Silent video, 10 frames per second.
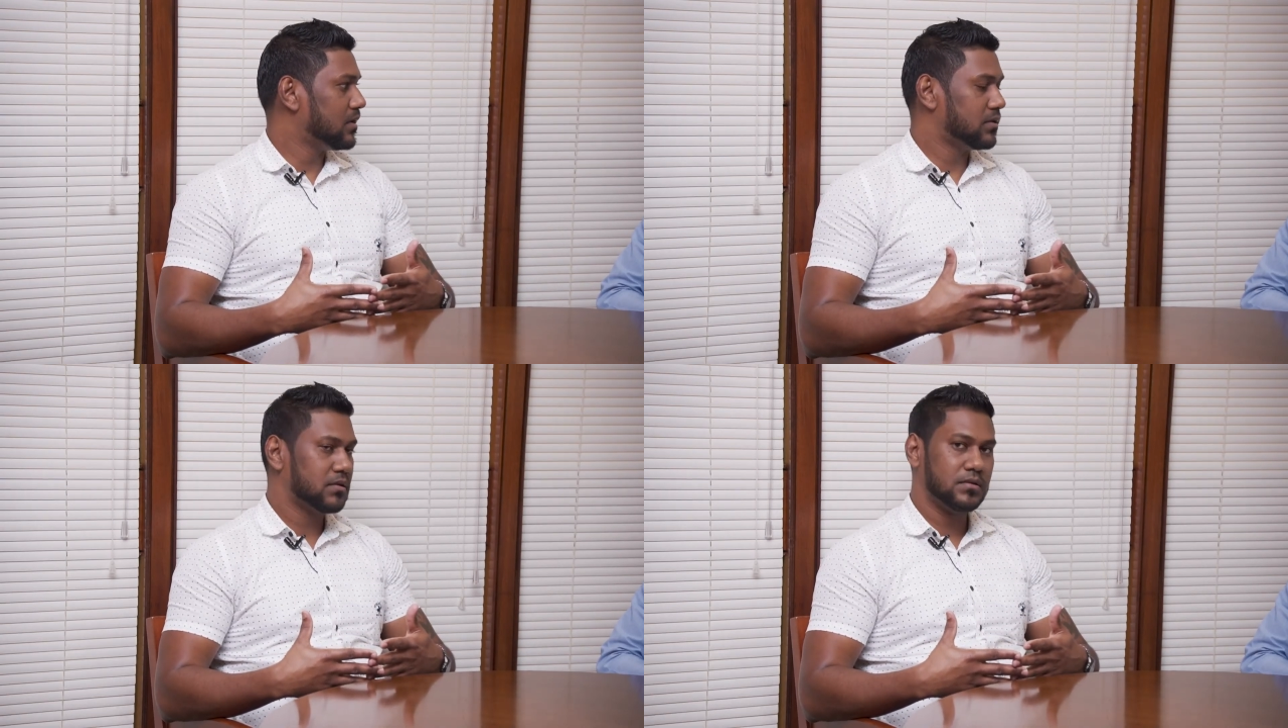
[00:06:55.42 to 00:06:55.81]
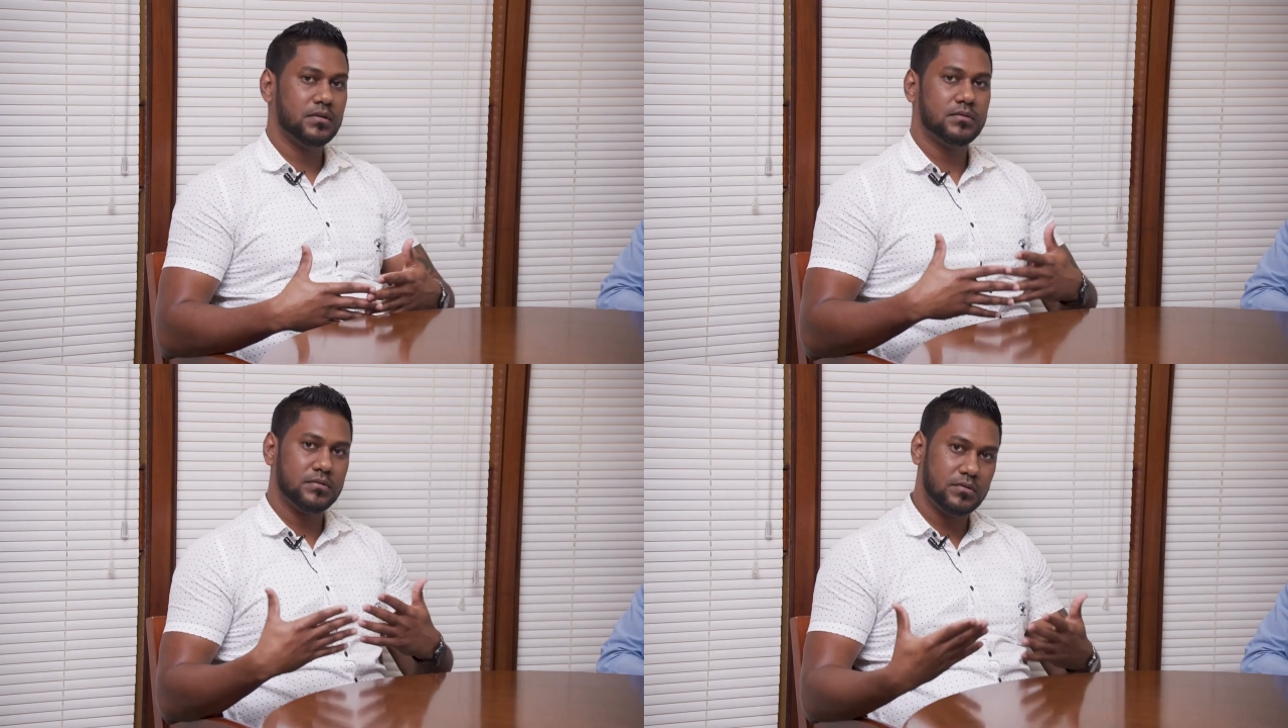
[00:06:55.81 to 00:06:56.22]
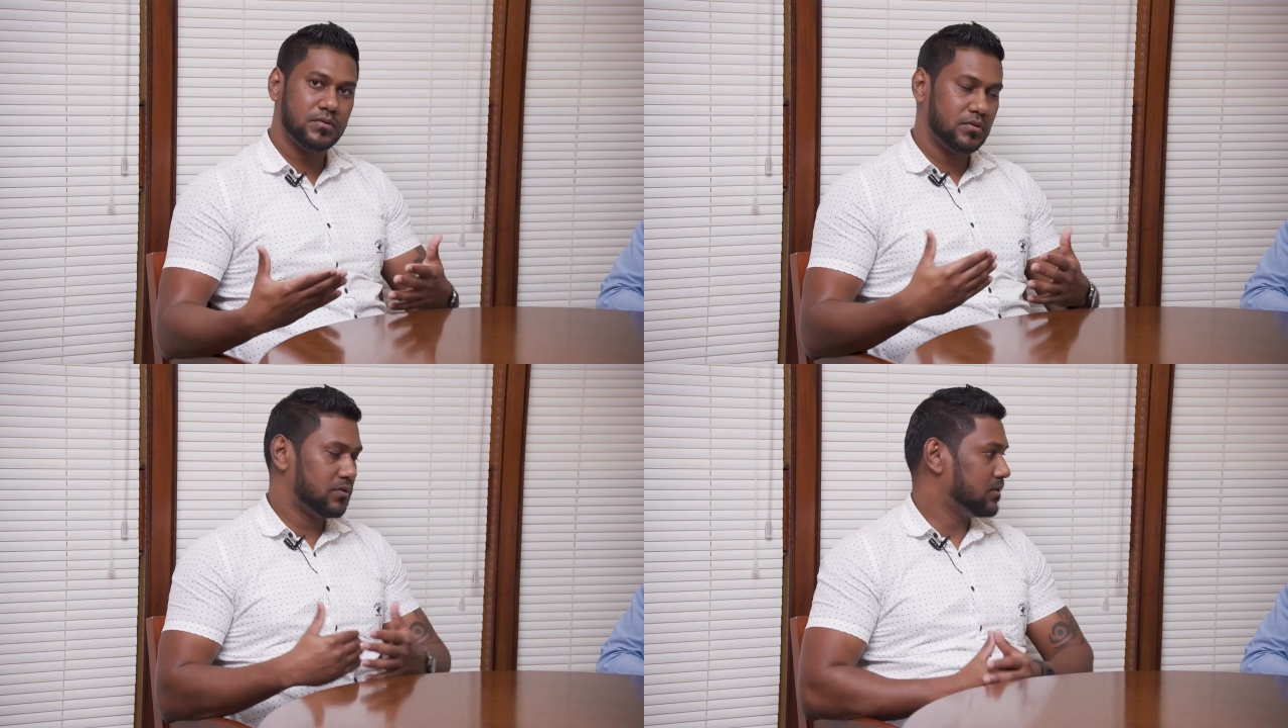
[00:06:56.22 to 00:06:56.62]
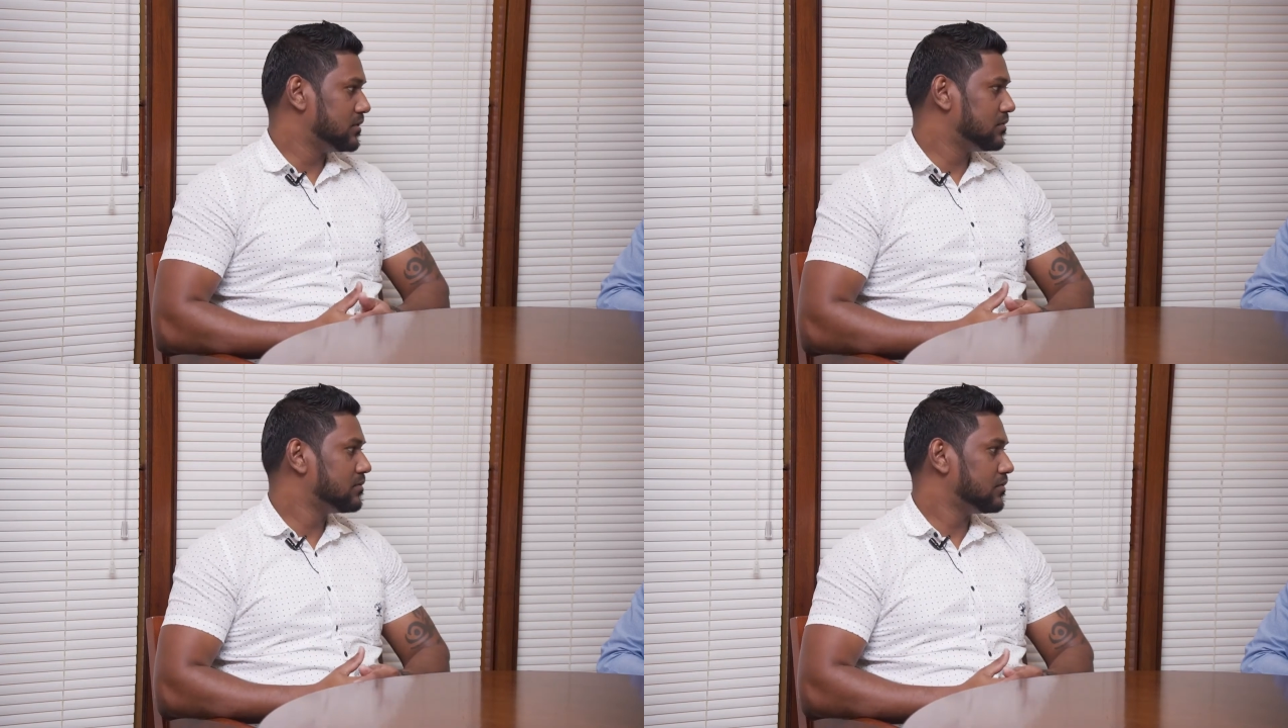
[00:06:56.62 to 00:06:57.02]
And you
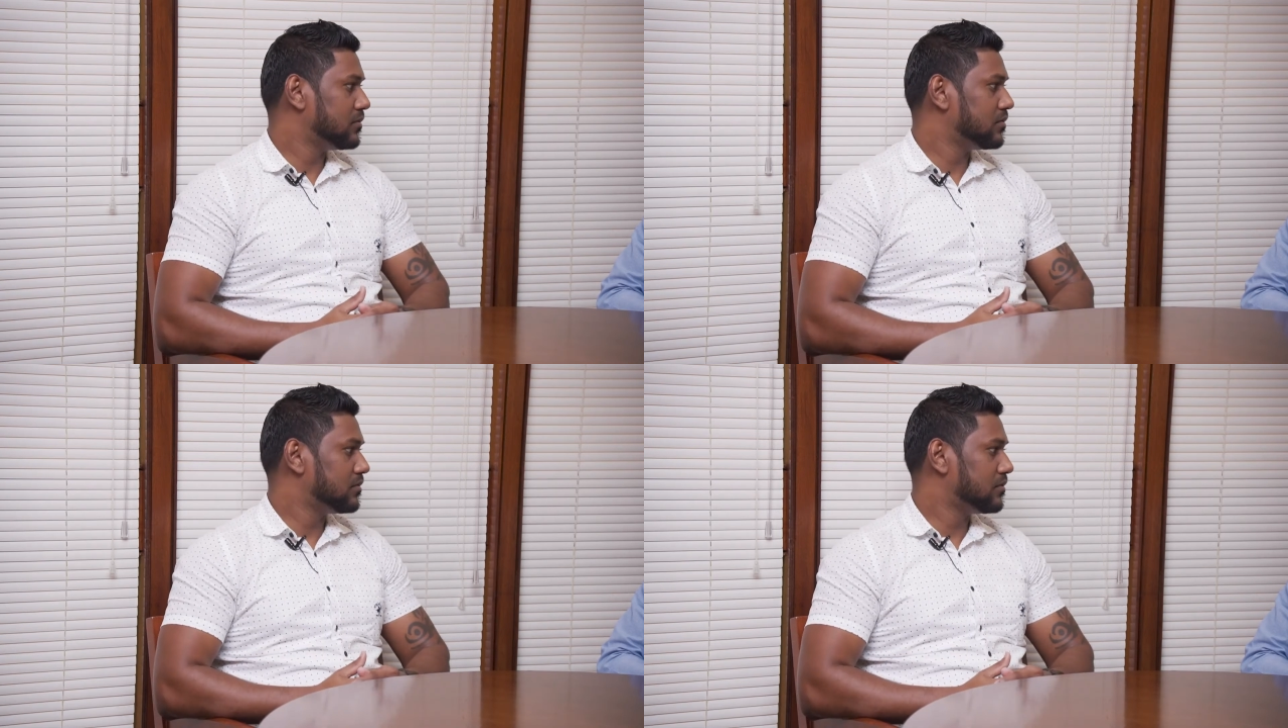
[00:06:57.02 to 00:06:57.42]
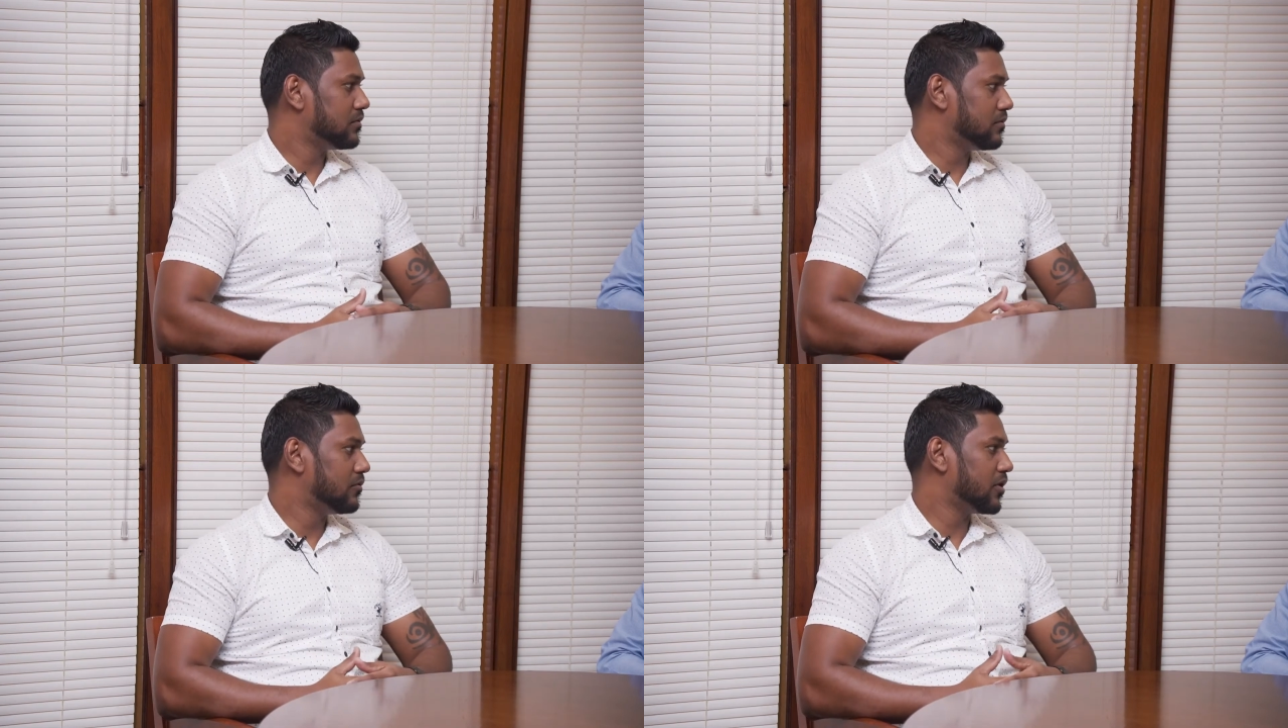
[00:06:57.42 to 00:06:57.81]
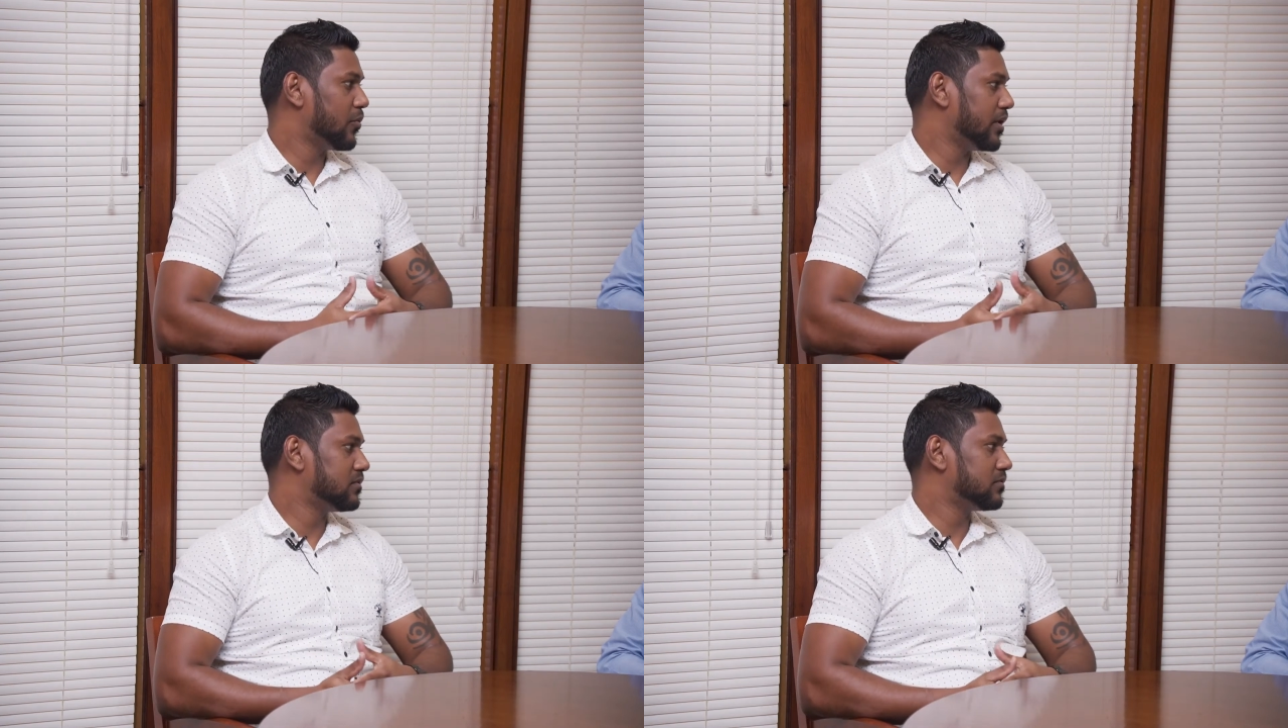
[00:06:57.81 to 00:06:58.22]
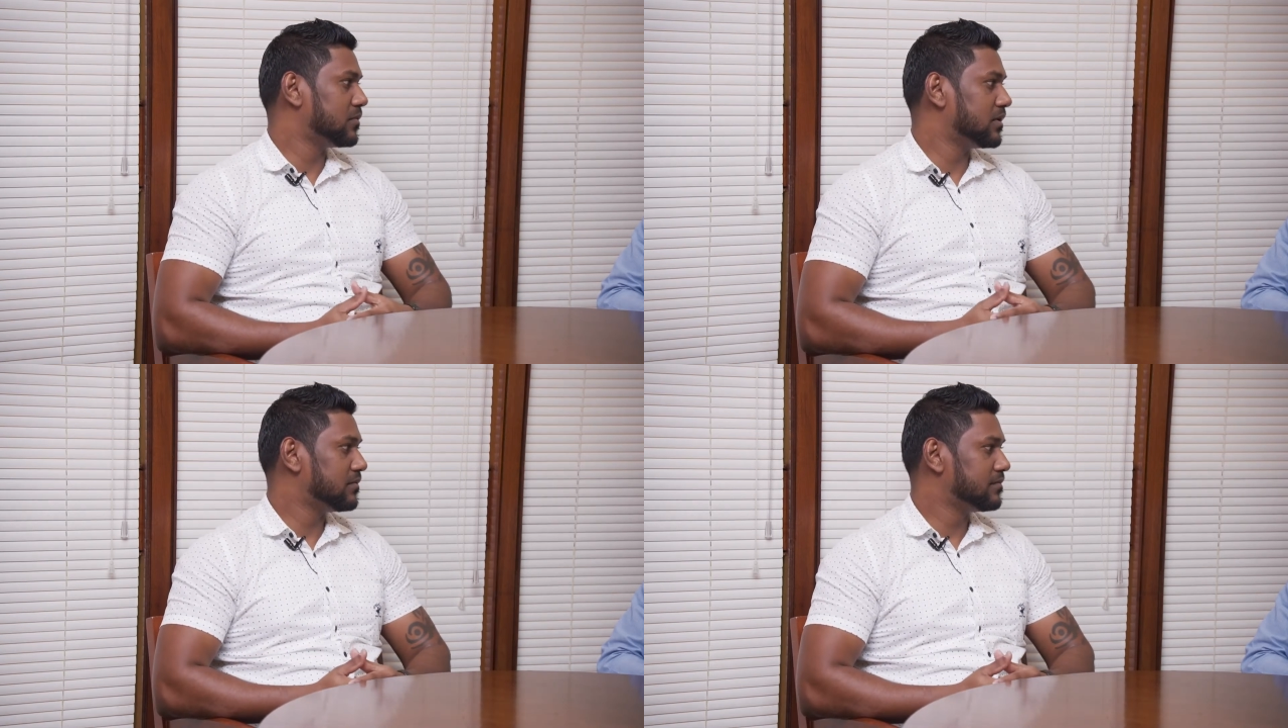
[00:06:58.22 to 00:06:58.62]
can, grow your wealth from
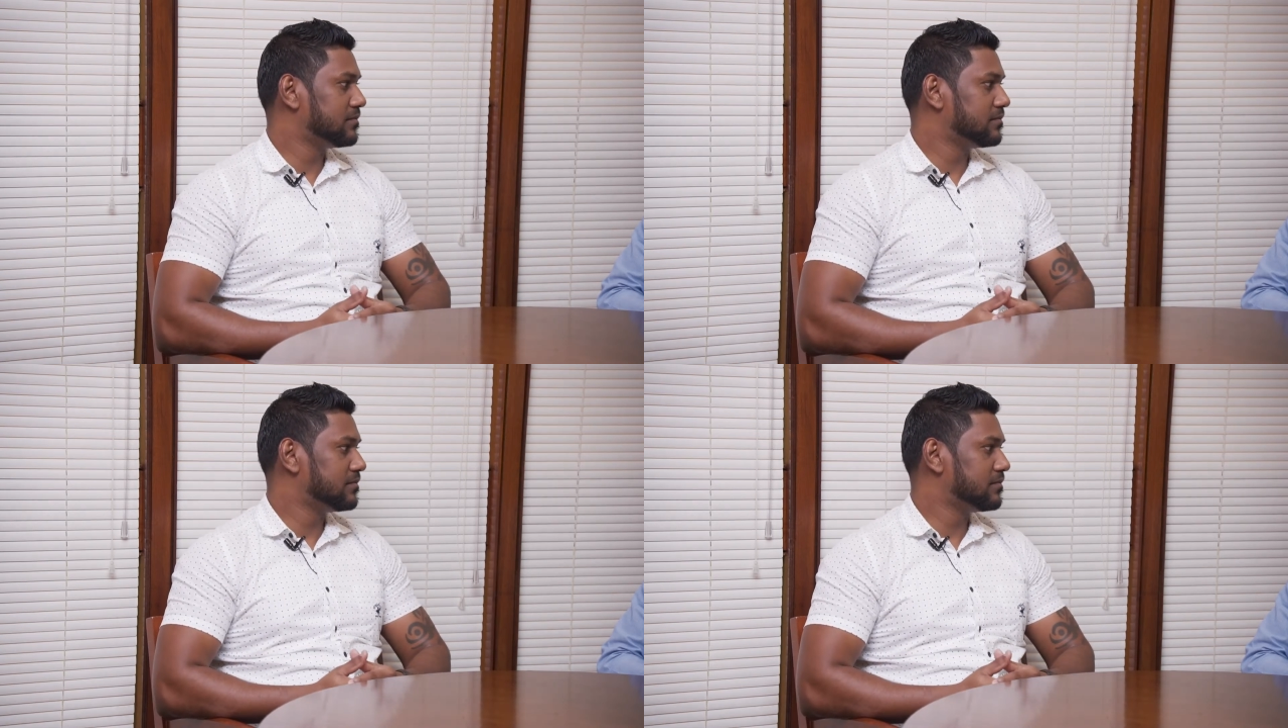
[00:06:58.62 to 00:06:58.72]
there.